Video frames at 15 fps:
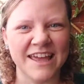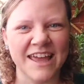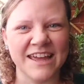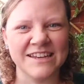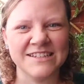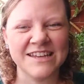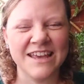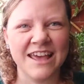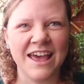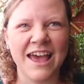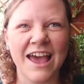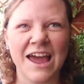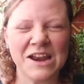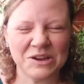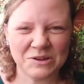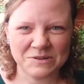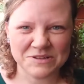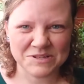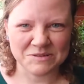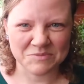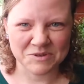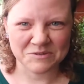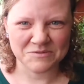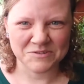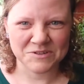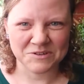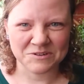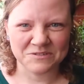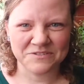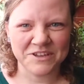and had a go at some bird
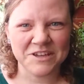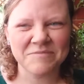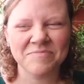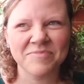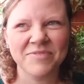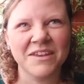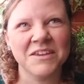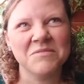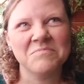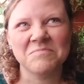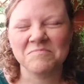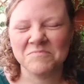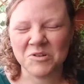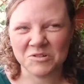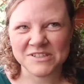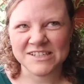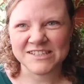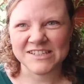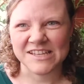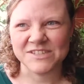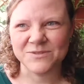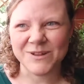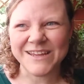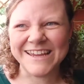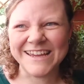photography, not successfully.